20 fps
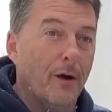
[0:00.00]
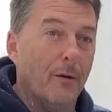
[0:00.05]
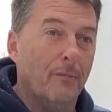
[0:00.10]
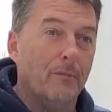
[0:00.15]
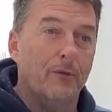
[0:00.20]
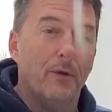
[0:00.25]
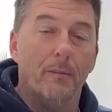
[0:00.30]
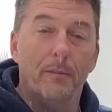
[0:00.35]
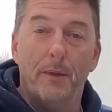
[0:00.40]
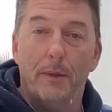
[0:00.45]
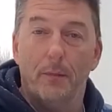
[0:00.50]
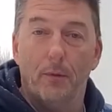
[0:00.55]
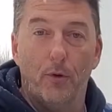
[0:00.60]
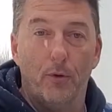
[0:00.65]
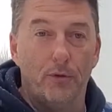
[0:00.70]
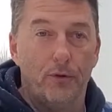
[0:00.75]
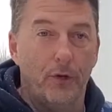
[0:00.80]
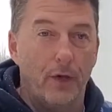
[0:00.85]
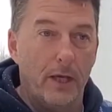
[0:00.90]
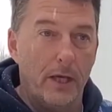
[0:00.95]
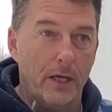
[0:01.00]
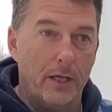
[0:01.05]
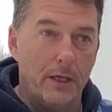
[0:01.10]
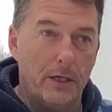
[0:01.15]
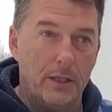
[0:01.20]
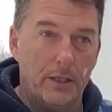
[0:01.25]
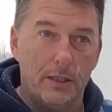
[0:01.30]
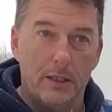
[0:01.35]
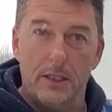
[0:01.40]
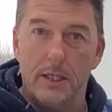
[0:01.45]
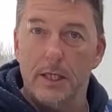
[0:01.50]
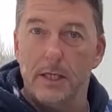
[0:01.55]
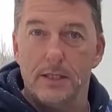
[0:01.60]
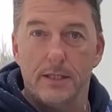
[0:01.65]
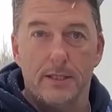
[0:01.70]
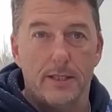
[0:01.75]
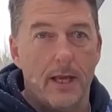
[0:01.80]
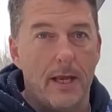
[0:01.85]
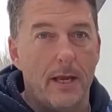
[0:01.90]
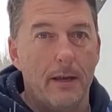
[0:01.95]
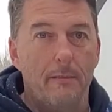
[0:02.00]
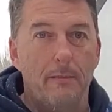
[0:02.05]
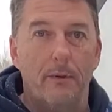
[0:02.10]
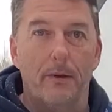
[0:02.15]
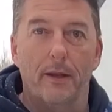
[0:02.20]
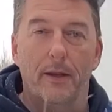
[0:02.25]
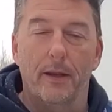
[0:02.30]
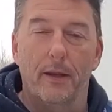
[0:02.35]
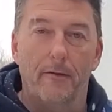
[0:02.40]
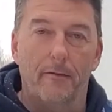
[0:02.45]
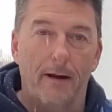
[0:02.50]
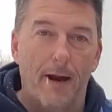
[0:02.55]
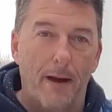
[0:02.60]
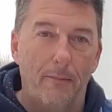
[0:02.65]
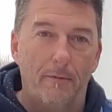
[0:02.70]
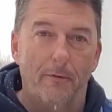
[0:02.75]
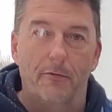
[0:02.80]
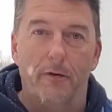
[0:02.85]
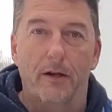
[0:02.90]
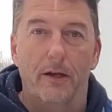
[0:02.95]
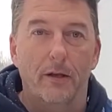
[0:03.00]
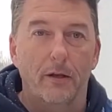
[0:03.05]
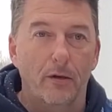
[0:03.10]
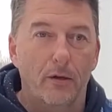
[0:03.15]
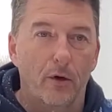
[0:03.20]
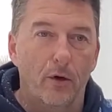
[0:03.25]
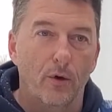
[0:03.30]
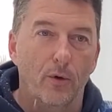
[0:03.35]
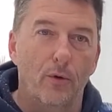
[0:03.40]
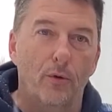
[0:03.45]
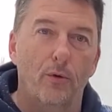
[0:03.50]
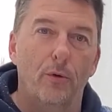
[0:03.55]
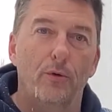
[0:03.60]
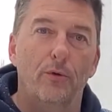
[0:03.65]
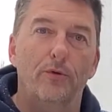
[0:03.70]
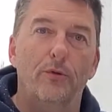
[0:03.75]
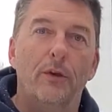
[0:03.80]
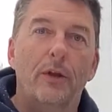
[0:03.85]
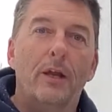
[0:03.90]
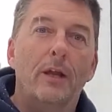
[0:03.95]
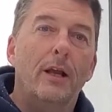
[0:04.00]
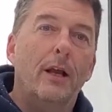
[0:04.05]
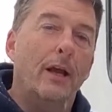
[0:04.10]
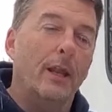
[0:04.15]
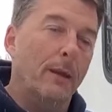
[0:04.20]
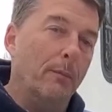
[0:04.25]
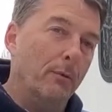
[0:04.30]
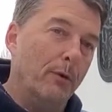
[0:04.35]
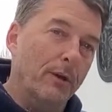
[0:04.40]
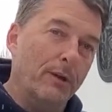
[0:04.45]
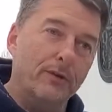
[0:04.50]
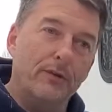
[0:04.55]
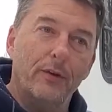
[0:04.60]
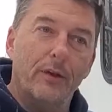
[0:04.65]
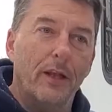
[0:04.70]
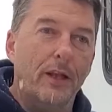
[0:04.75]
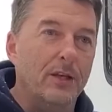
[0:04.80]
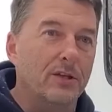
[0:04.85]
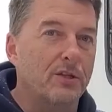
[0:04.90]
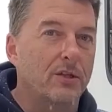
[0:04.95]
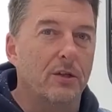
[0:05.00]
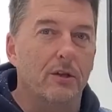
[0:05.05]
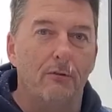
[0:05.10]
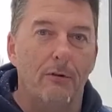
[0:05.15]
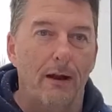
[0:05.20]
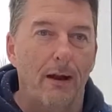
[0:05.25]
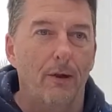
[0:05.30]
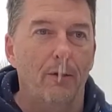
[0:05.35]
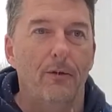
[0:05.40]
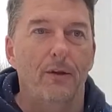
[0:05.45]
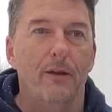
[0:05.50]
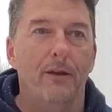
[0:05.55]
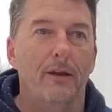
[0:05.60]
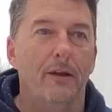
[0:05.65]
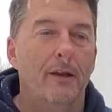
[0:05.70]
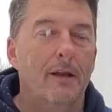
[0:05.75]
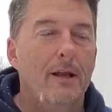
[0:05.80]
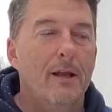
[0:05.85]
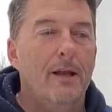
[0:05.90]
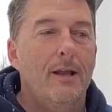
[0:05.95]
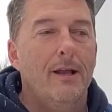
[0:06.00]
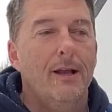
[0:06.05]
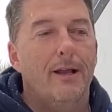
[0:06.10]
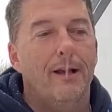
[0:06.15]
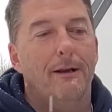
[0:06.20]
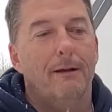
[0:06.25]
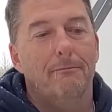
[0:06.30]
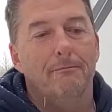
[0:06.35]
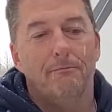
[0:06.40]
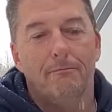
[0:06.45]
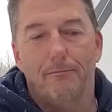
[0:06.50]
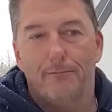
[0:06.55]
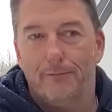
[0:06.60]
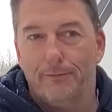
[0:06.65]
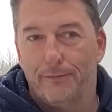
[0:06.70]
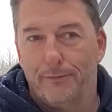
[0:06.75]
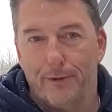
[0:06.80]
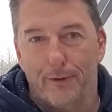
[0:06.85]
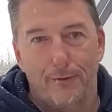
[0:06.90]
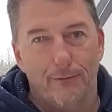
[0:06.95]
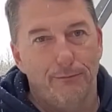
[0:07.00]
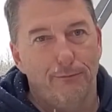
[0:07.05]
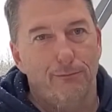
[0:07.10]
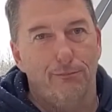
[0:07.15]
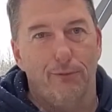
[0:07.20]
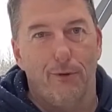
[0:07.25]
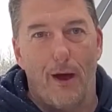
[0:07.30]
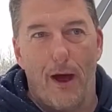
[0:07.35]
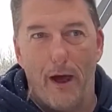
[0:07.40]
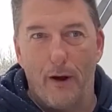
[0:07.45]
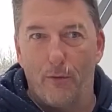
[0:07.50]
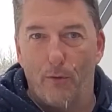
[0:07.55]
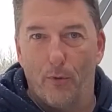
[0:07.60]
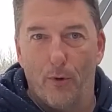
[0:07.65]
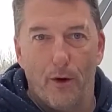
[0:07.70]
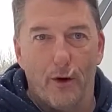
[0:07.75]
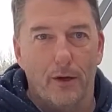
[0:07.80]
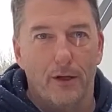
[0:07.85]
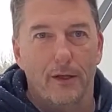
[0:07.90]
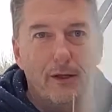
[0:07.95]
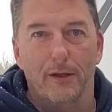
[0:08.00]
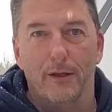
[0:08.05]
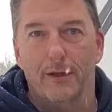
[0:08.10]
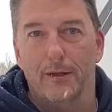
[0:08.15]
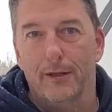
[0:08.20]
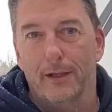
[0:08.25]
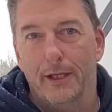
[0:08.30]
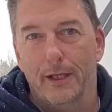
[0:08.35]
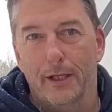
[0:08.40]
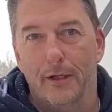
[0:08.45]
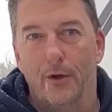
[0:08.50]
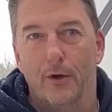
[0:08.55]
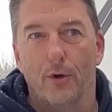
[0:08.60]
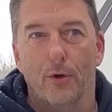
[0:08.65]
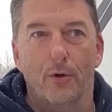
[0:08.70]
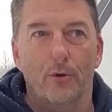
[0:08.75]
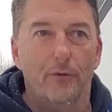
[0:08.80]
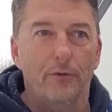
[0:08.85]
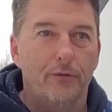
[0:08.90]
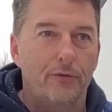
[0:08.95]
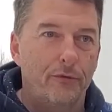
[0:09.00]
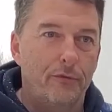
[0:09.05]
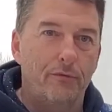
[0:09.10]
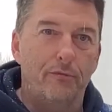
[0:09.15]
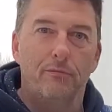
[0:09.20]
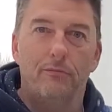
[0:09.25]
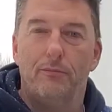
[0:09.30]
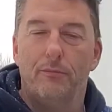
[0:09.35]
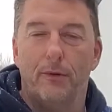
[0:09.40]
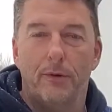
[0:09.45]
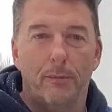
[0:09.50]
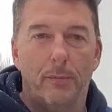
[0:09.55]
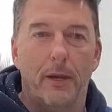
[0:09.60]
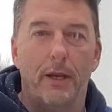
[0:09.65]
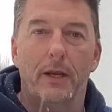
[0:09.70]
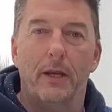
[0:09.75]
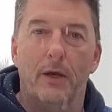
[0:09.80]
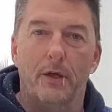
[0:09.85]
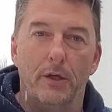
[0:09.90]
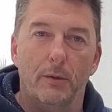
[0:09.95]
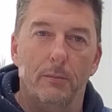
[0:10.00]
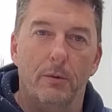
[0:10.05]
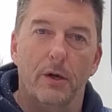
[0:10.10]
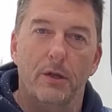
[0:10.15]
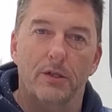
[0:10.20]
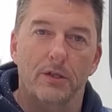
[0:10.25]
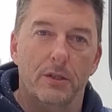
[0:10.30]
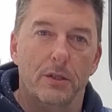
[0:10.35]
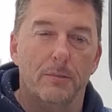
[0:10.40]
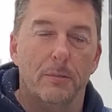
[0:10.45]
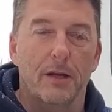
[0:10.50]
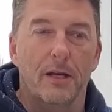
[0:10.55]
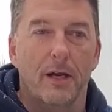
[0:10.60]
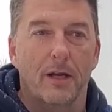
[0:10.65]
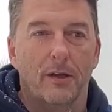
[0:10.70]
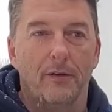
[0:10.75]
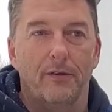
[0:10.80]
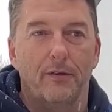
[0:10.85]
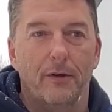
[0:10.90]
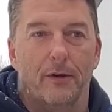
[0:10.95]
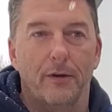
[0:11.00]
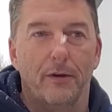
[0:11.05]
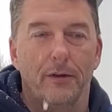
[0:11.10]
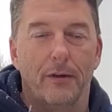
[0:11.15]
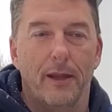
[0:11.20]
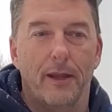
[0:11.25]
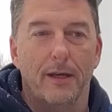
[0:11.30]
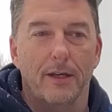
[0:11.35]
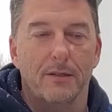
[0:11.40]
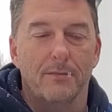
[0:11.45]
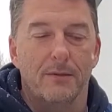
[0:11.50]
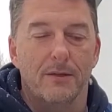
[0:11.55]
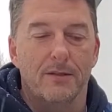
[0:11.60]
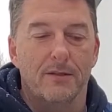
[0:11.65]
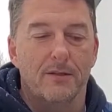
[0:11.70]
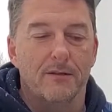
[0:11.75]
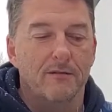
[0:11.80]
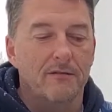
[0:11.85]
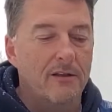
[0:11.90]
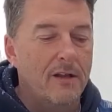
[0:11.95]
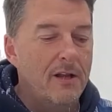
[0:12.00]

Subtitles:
Some people take heat tape and they wrap a regular hose and they put insulation around it. It's a lot of work, and the heated hose, depending on your budget, you may not consider it that expensive.